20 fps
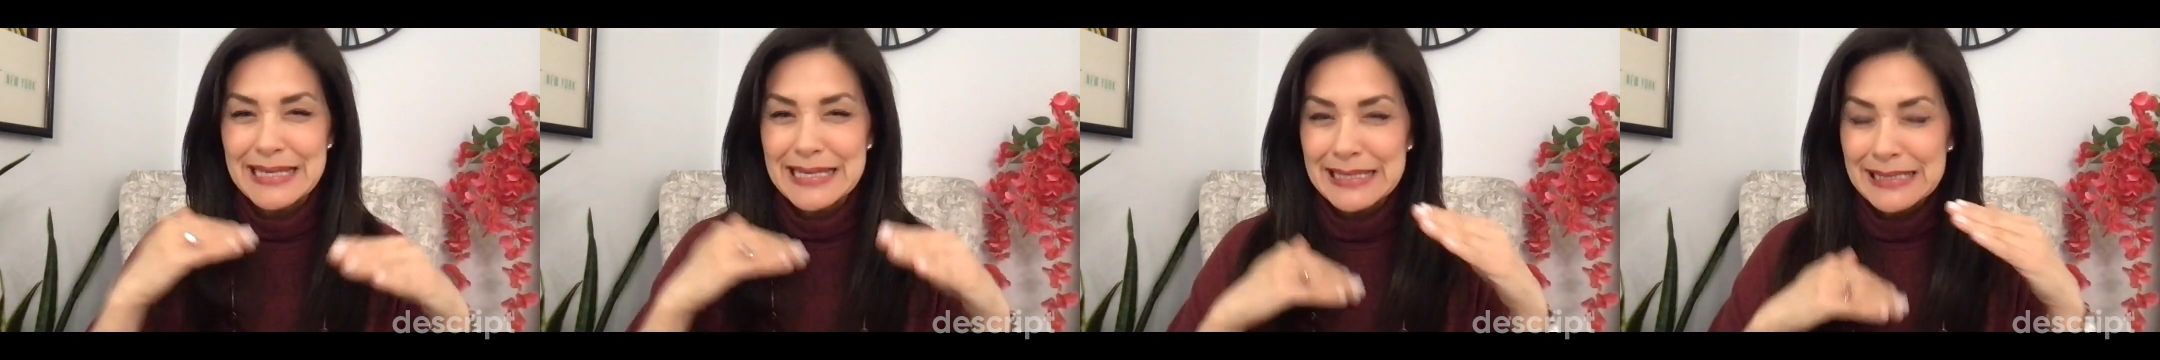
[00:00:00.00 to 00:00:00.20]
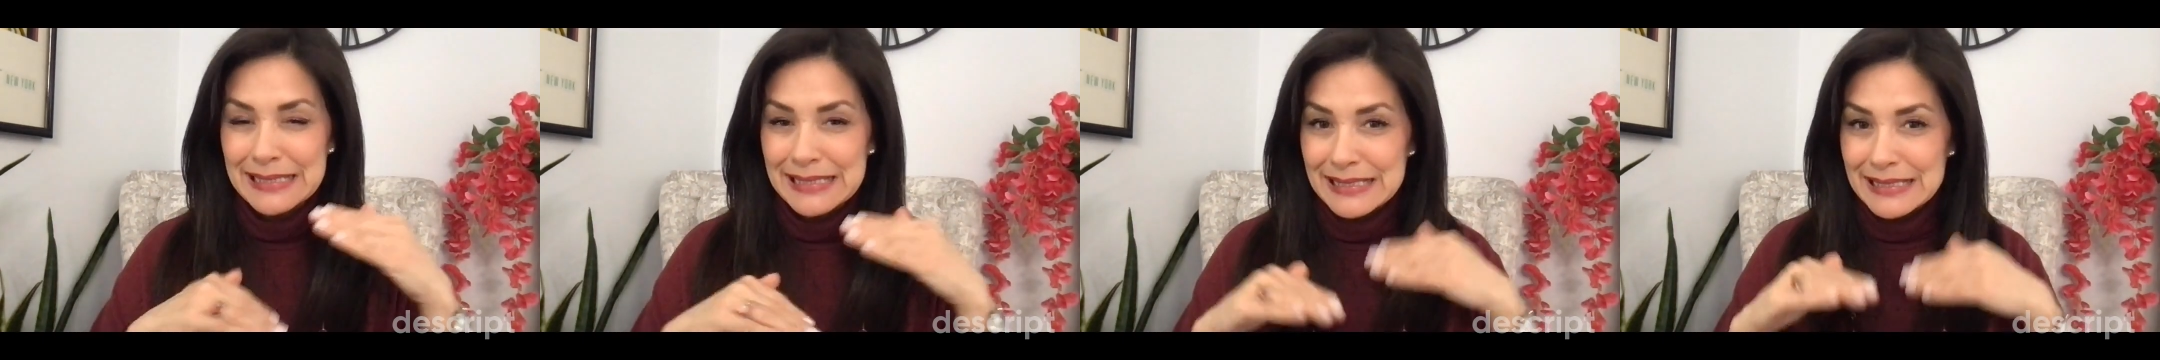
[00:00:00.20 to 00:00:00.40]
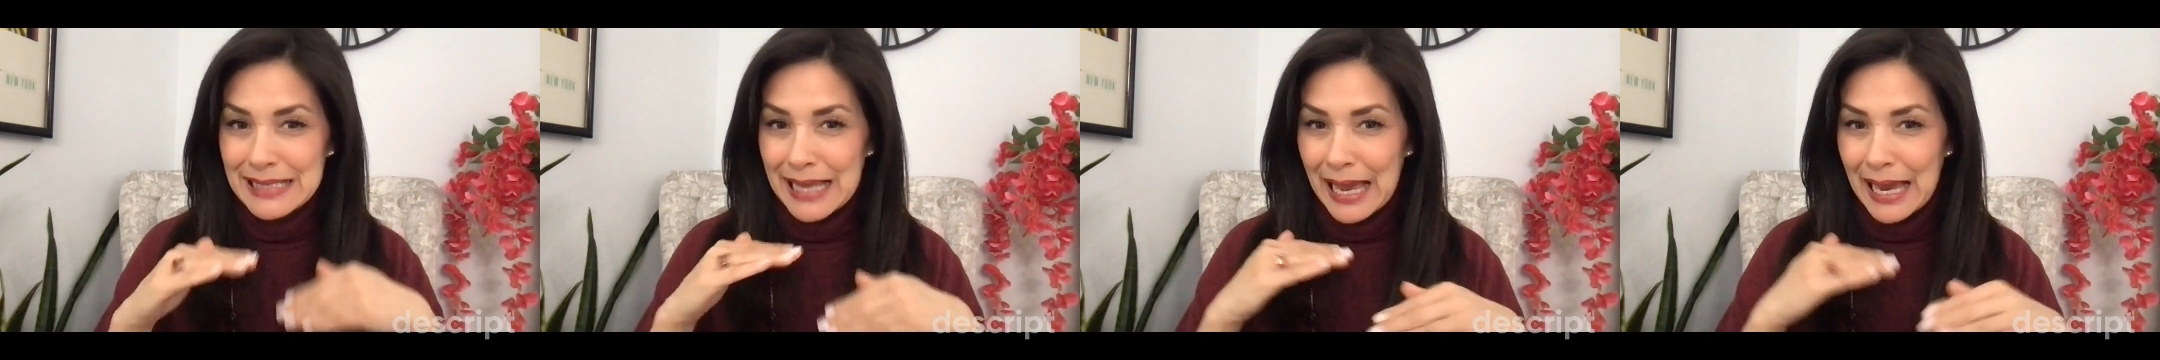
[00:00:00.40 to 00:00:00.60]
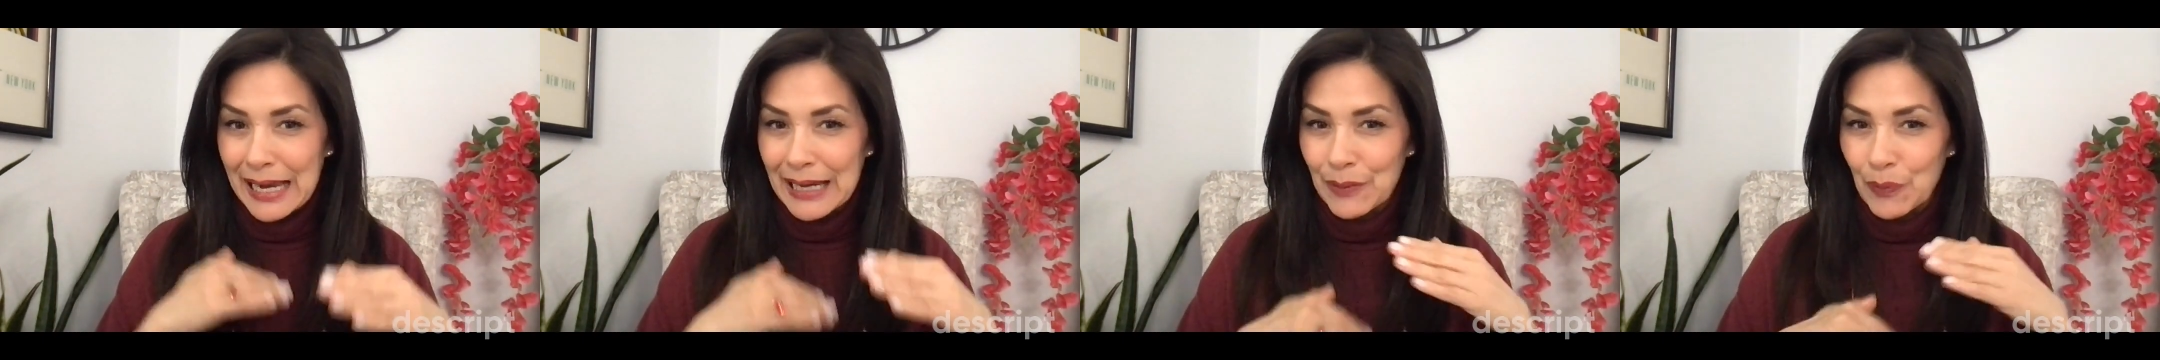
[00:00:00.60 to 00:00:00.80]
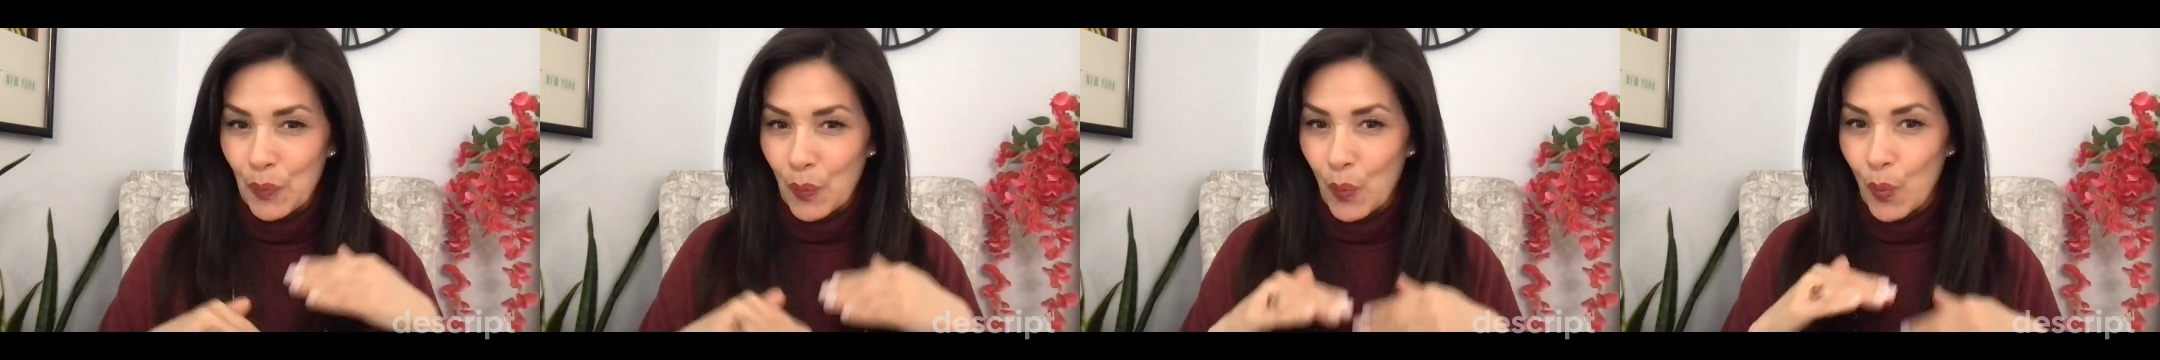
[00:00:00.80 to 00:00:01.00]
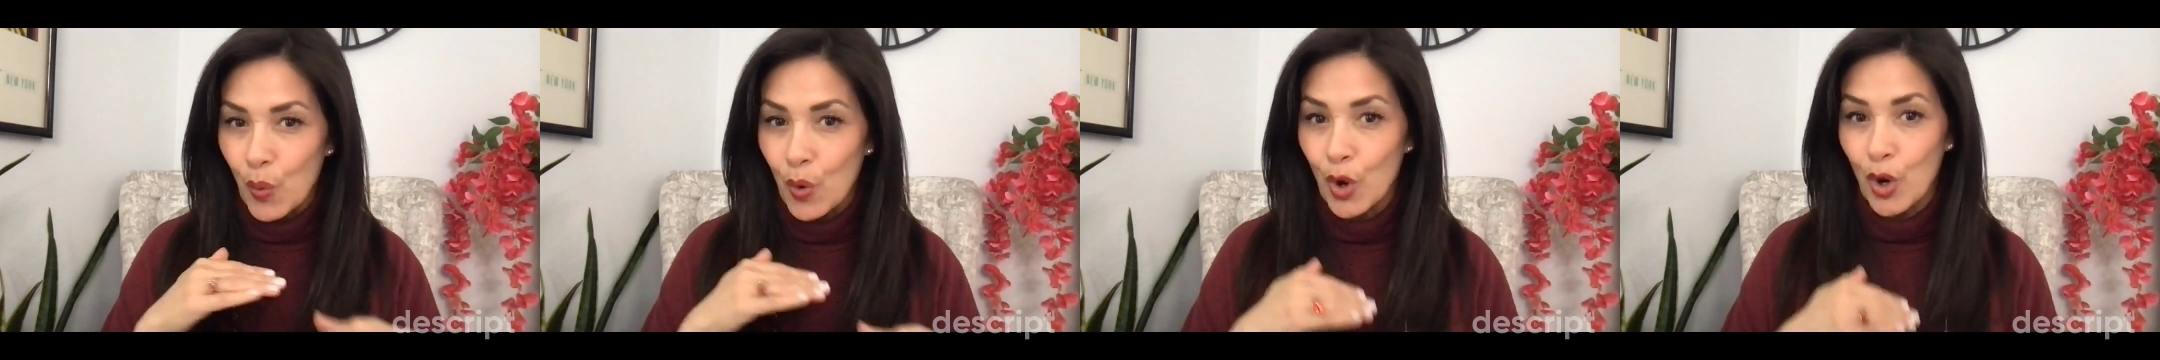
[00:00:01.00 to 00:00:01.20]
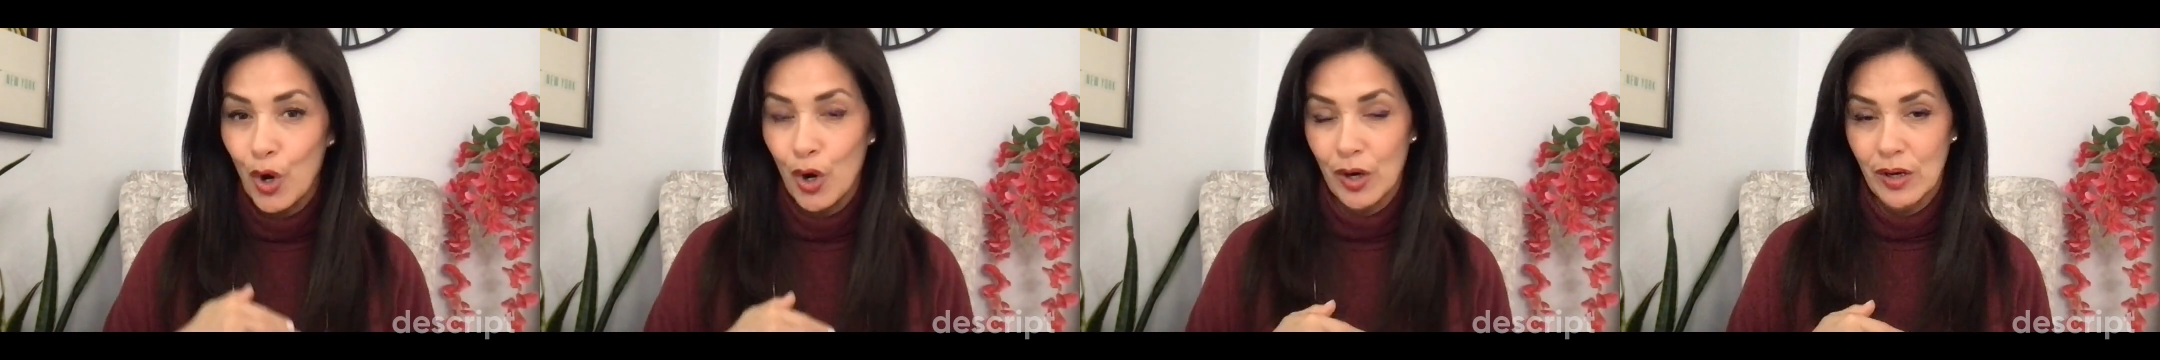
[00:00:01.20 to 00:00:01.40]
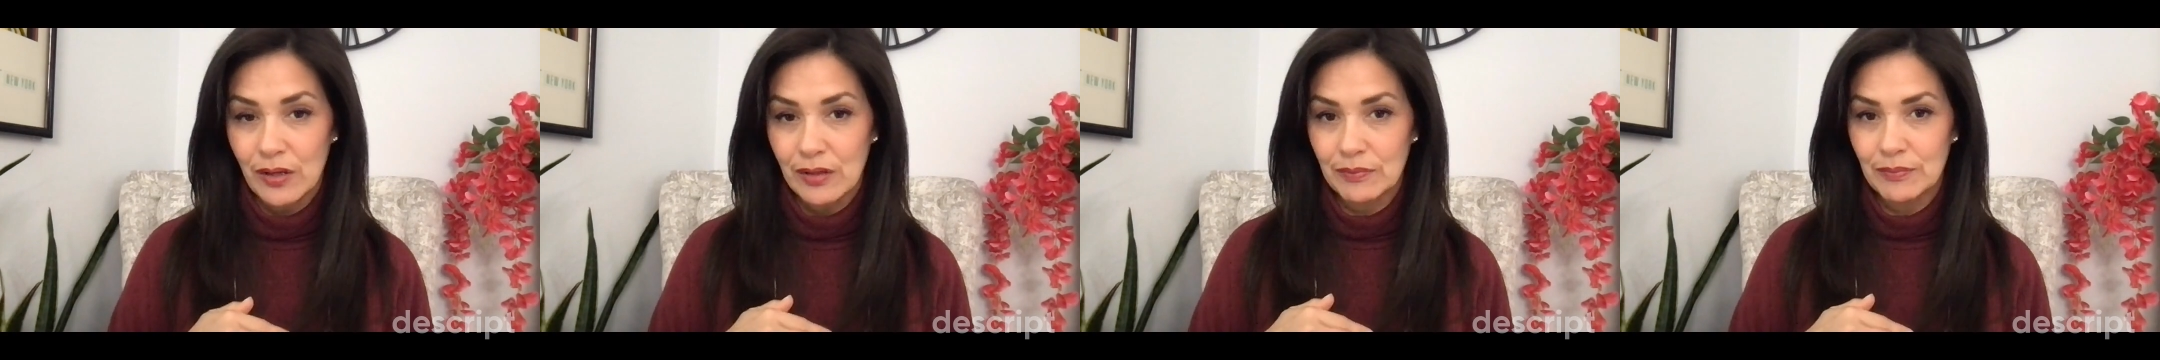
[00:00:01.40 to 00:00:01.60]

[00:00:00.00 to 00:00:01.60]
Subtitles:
inside work,